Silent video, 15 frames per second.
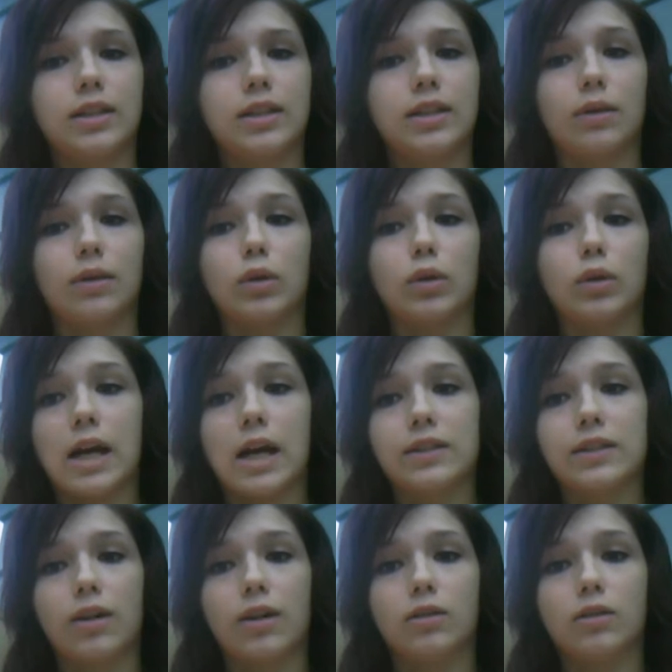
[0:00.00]
that it would
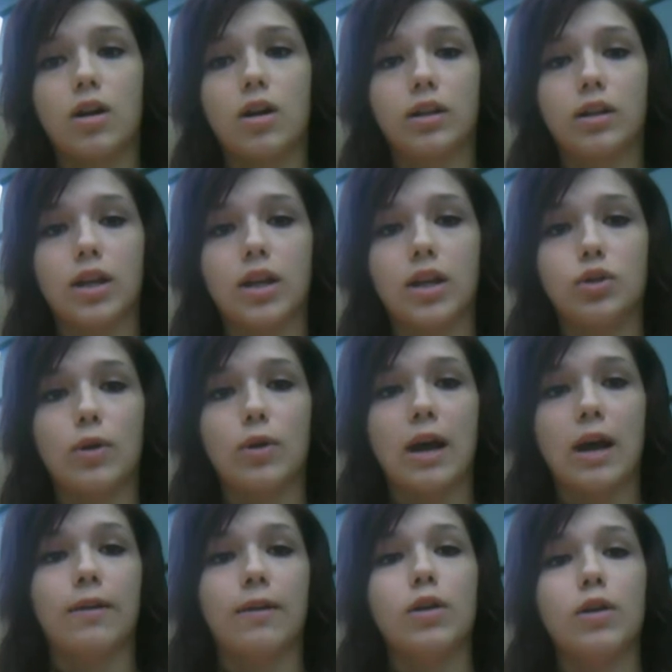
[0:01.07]
last very long unless you
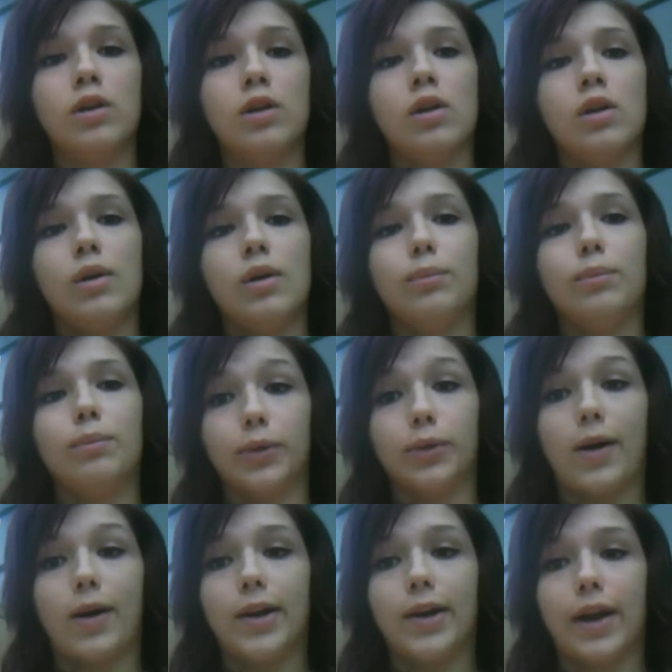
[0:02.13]
have
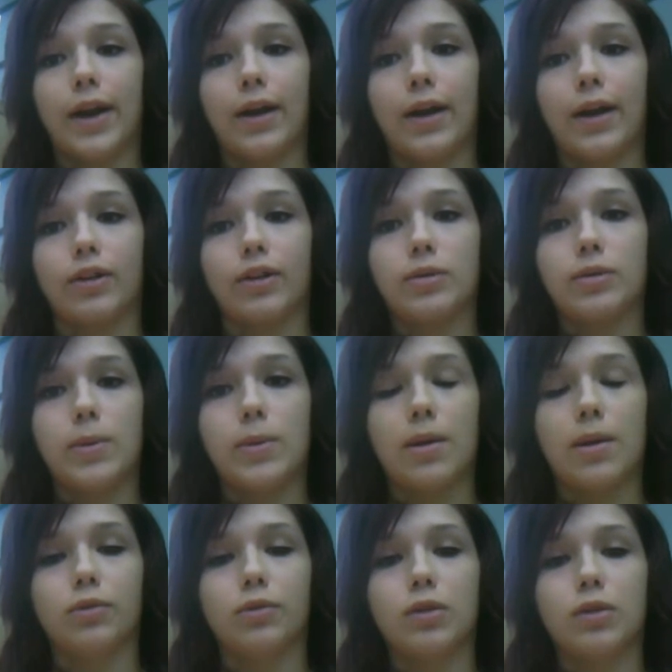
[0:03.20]
blonde hair to be
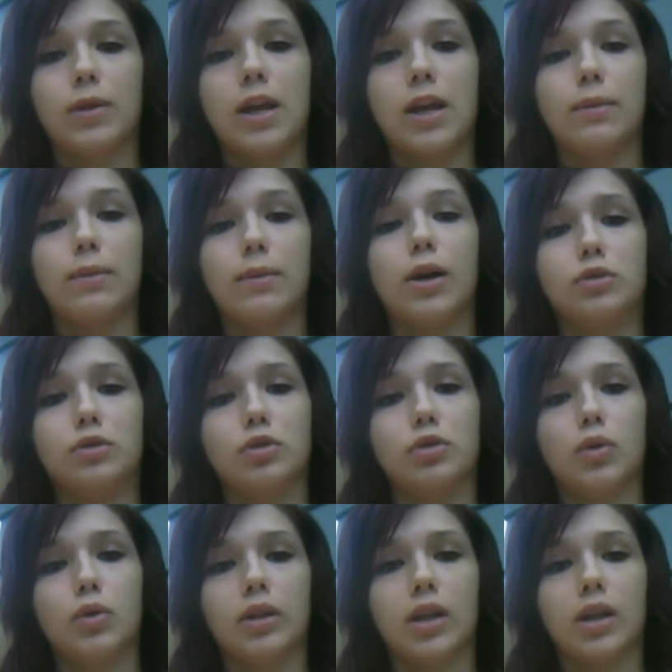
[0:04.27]
able to keep on
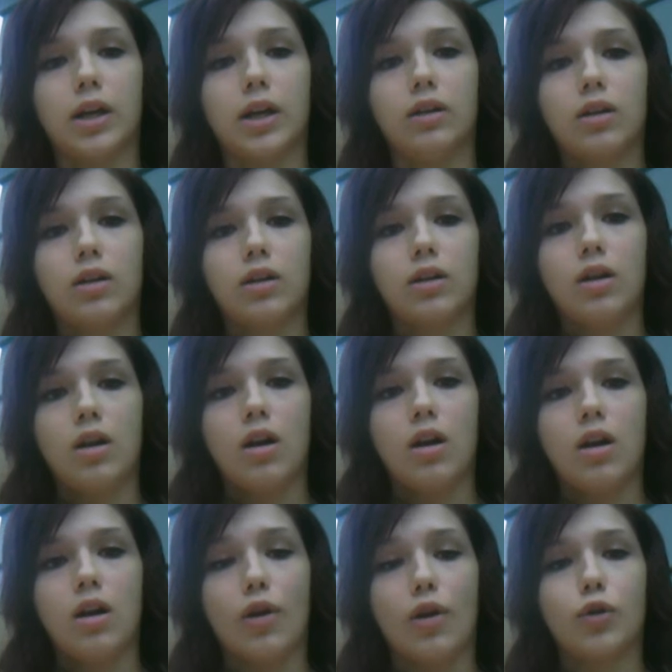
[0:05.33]
doing that.
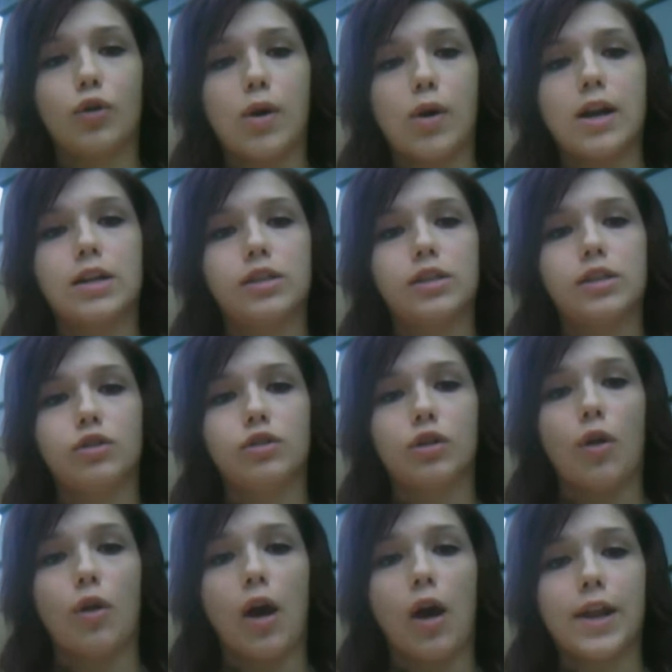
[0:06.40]
Otherwise,
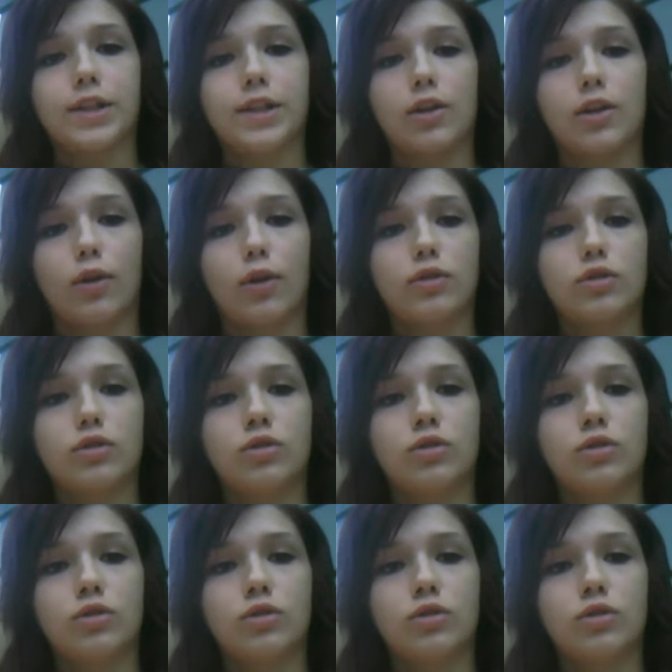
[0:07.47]
I'd start